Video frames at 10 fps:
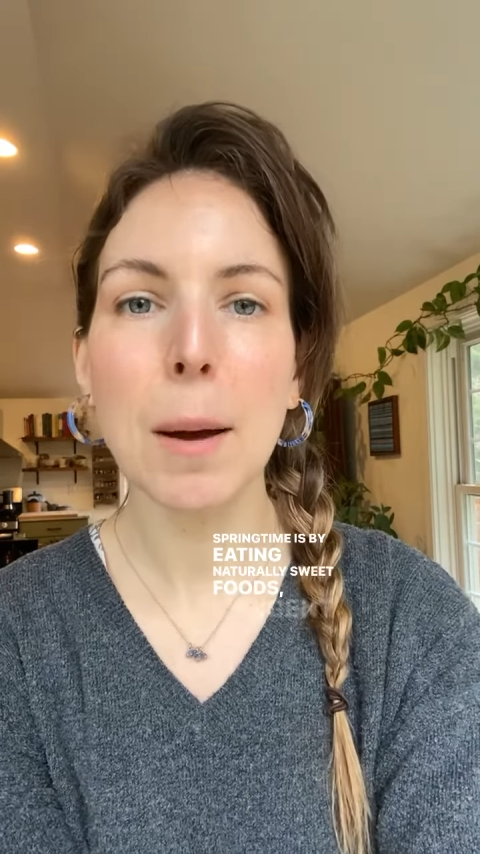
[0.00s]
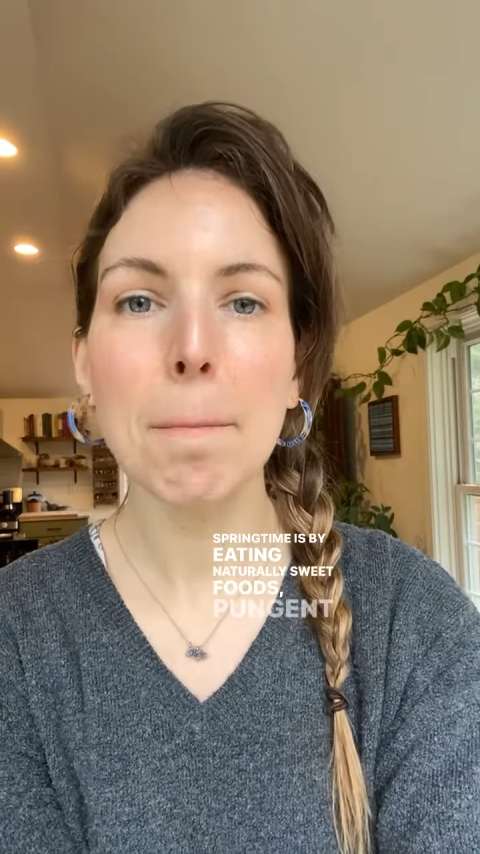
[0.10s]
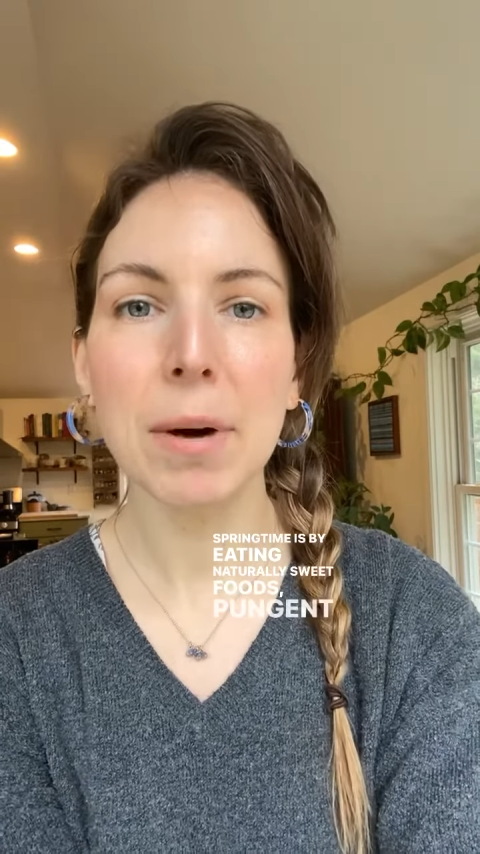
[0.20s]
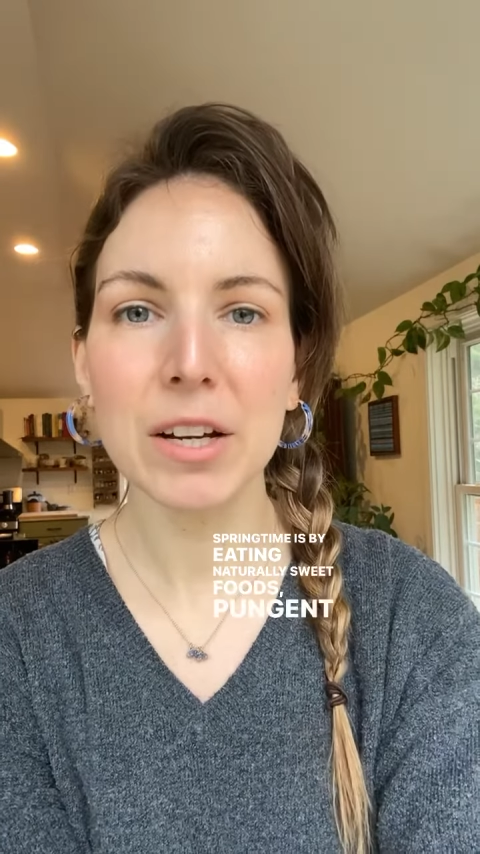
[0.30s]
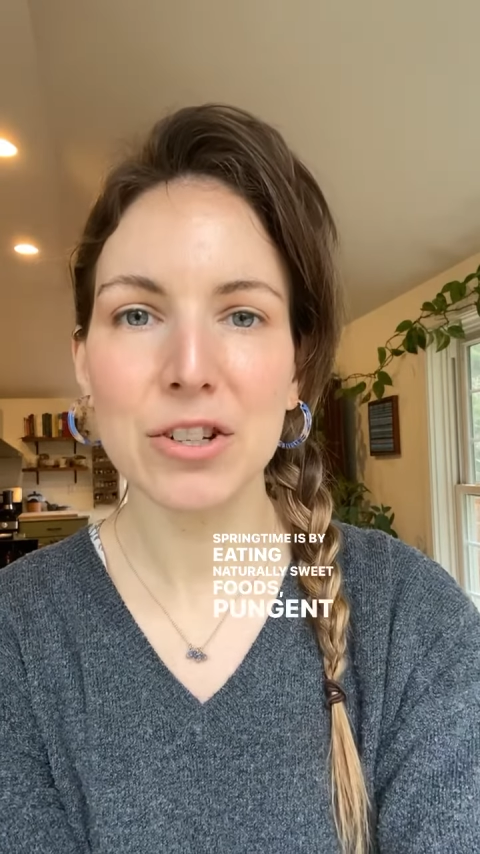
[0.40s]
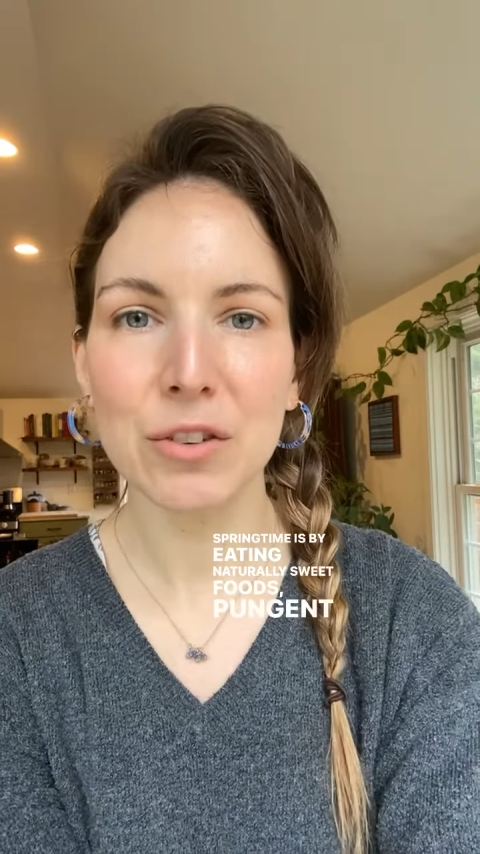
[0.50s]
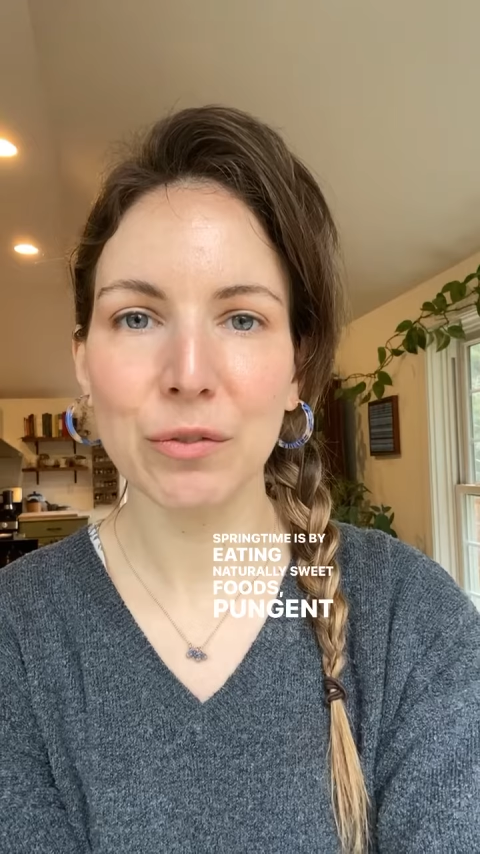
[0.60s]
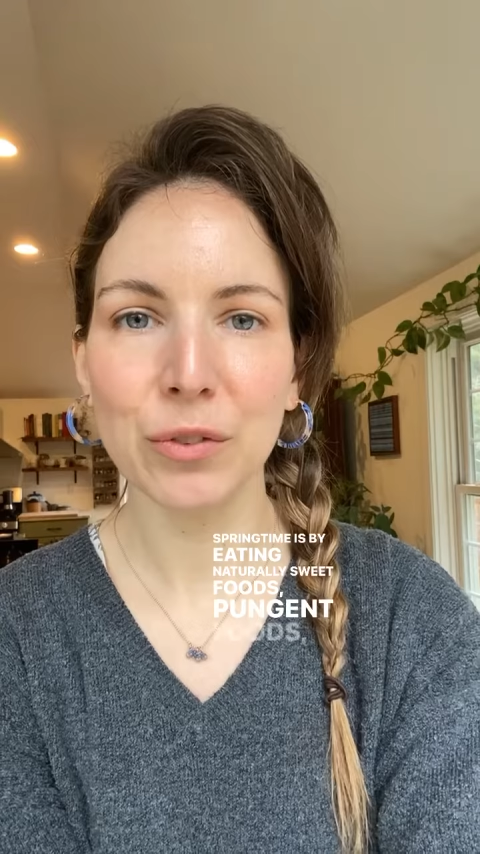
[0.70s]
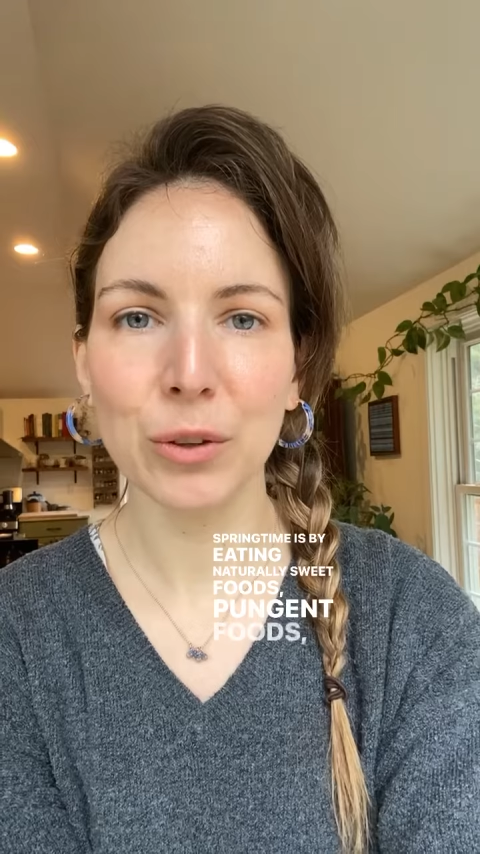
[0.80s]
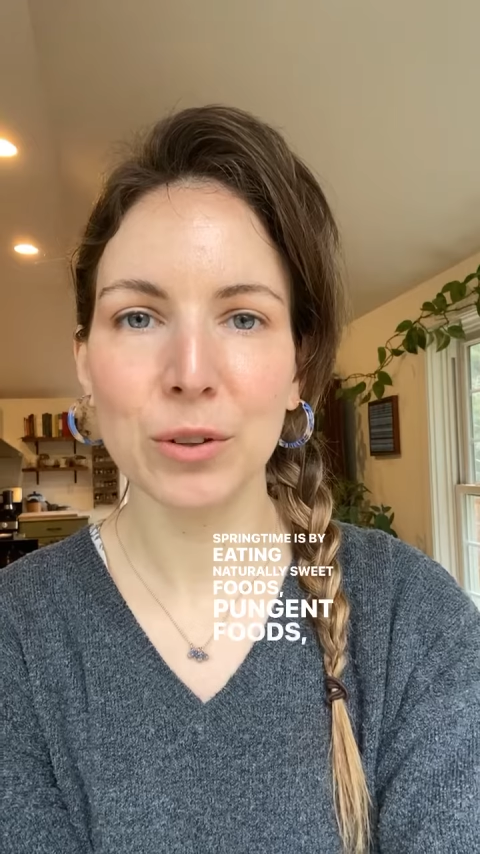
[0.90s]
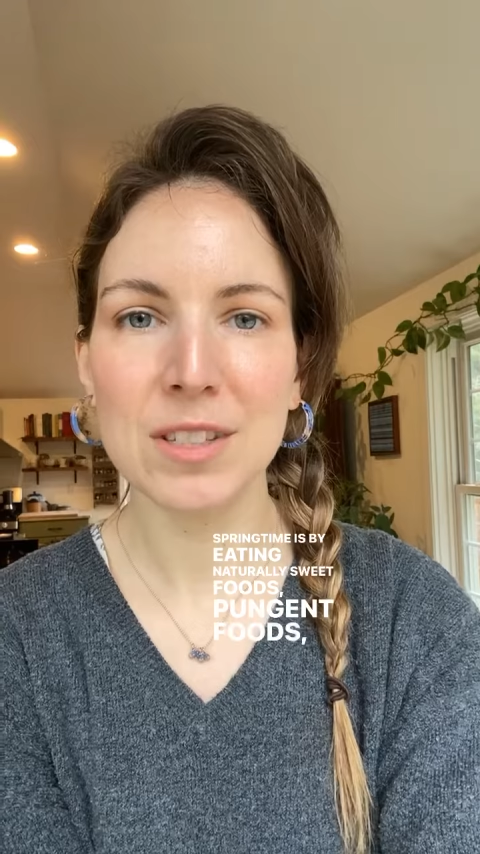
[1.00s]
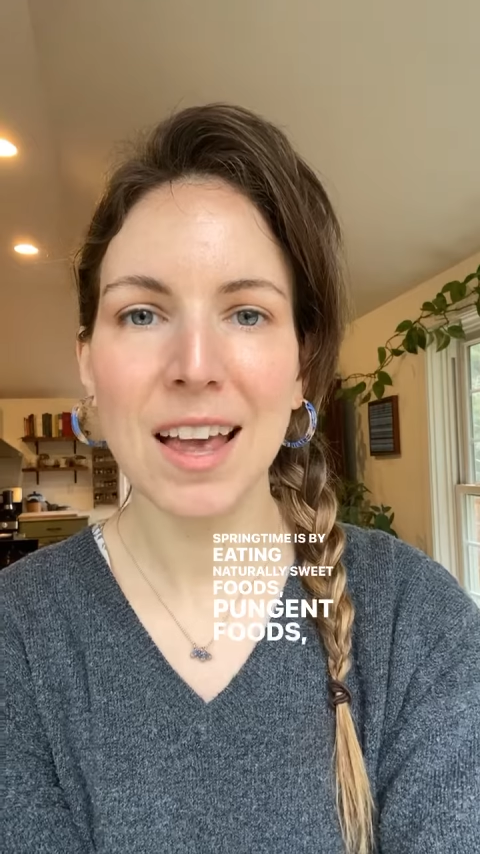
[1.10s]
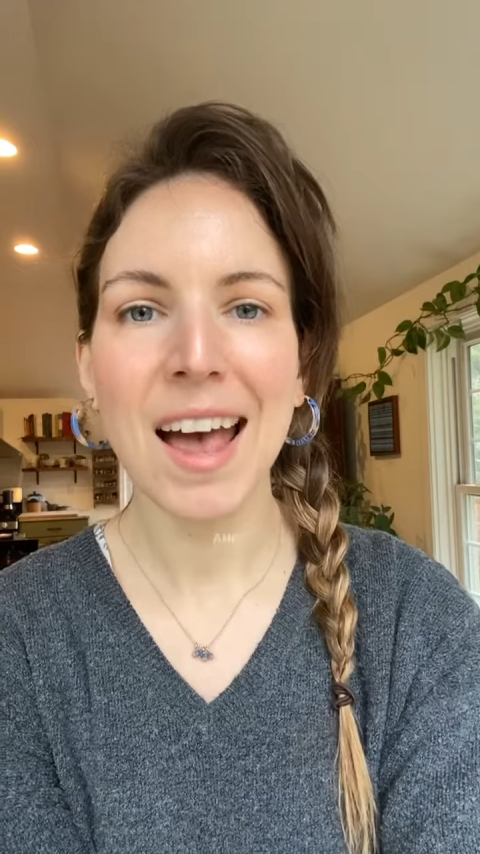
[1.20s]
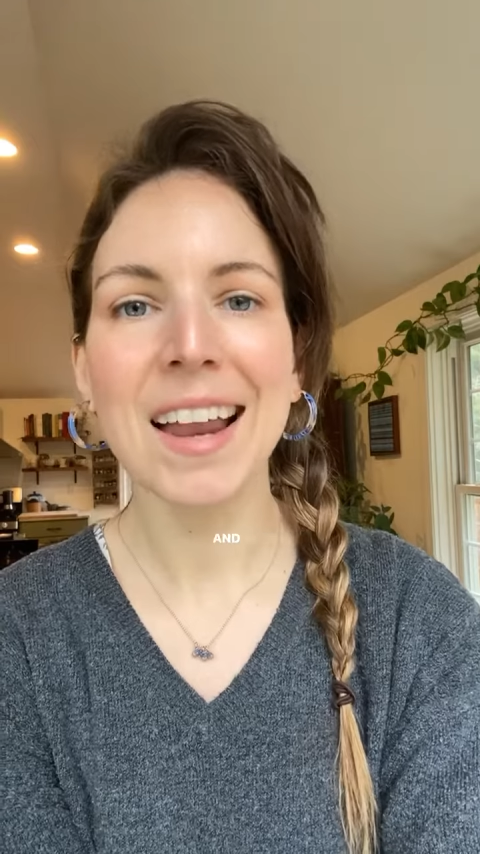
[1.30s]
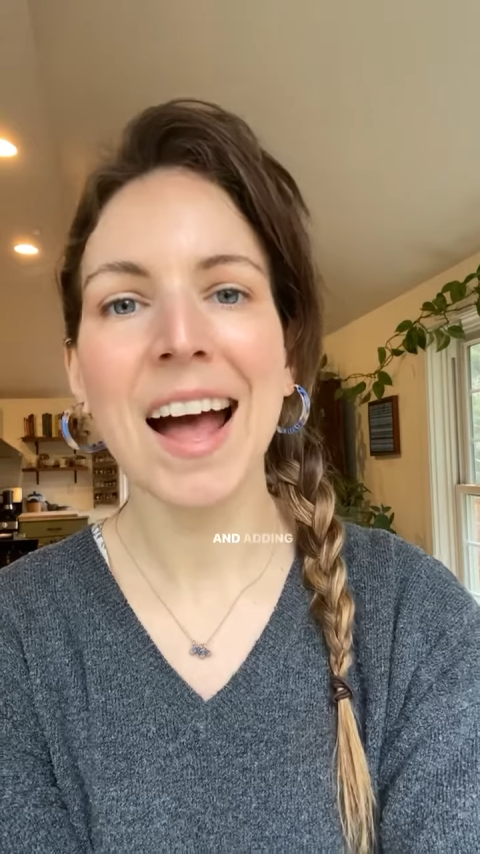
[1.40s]
pungent foods,
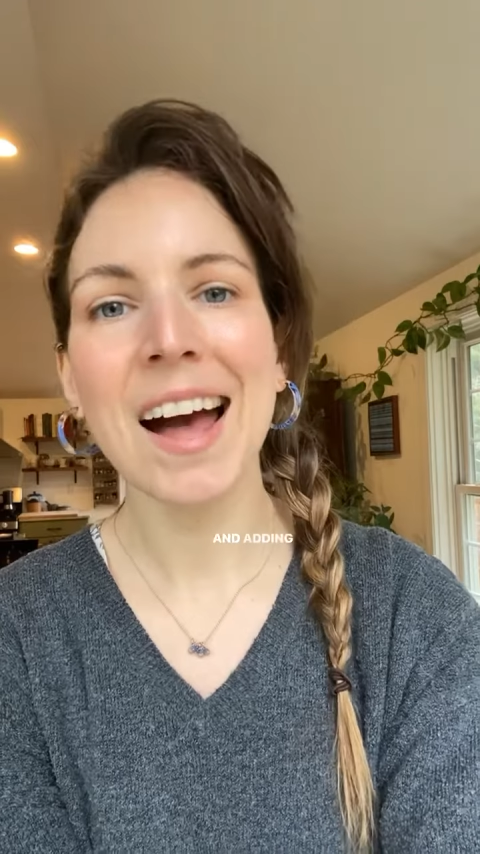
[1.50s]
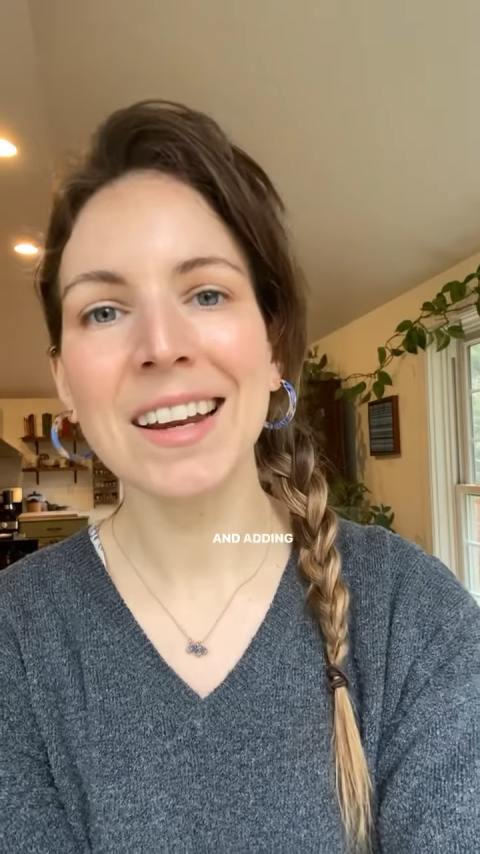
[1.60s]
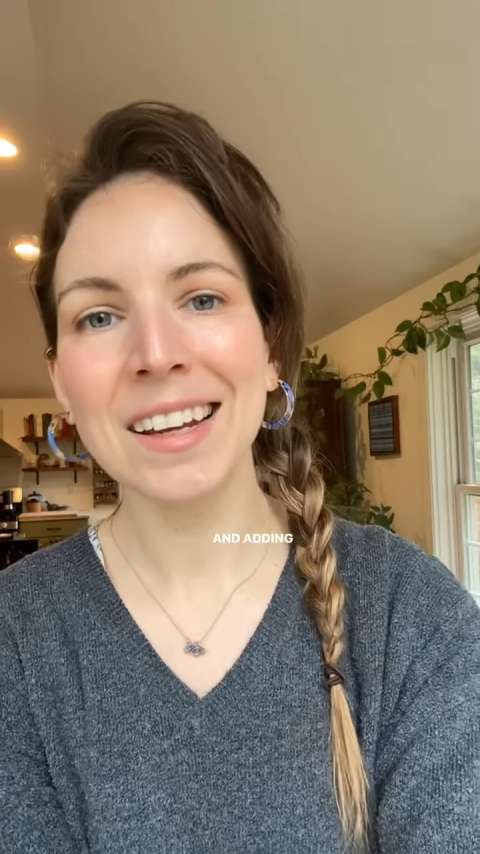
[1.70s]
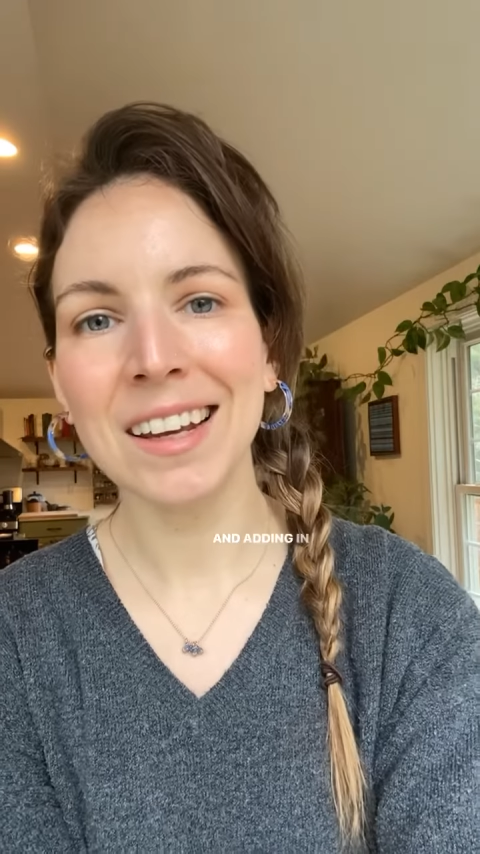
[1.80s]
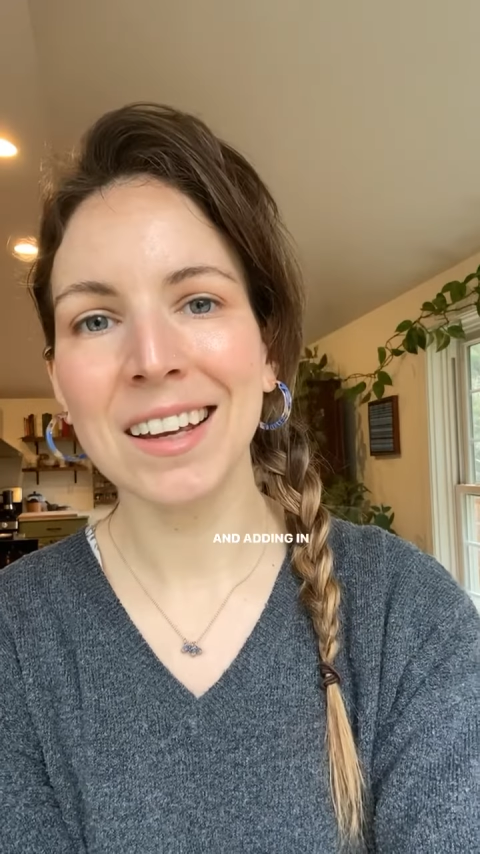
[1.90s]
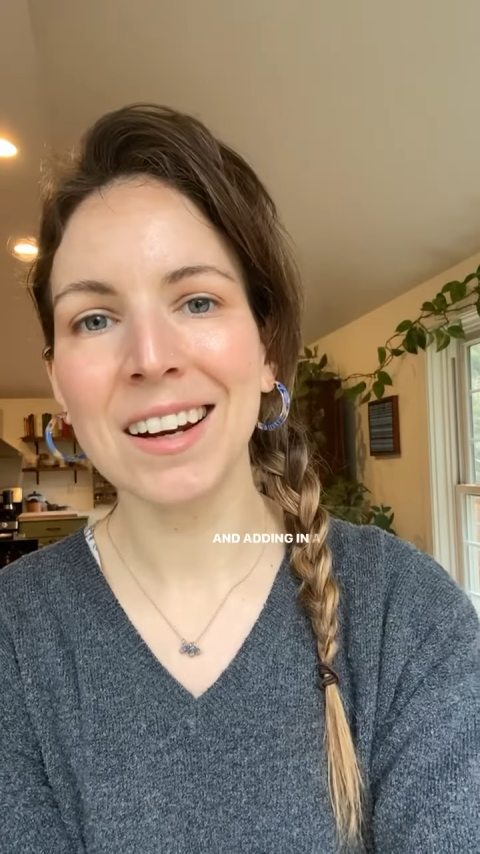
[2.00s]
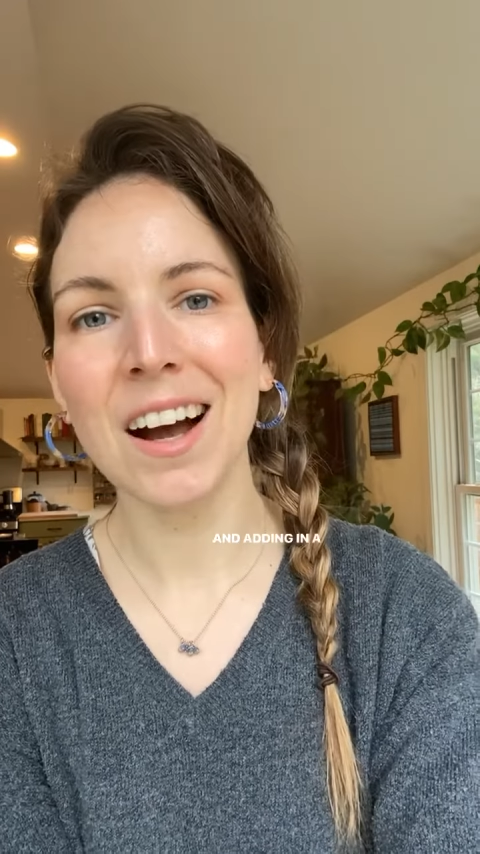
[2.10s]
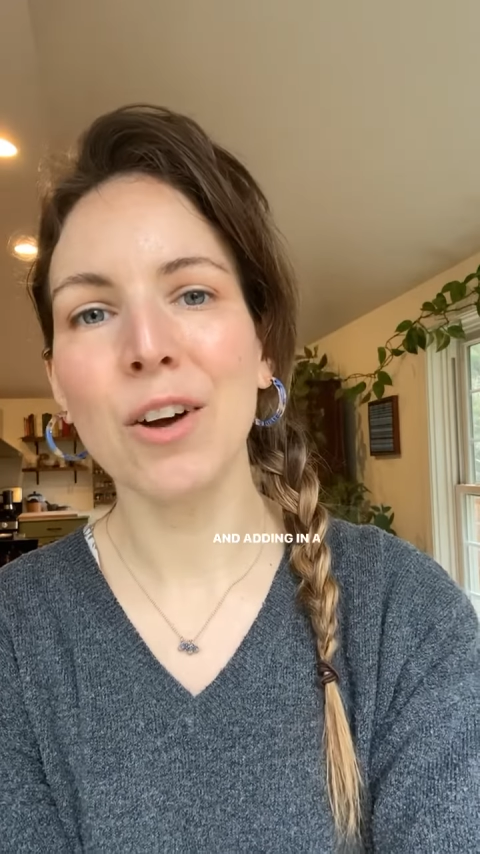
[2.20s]
and adding in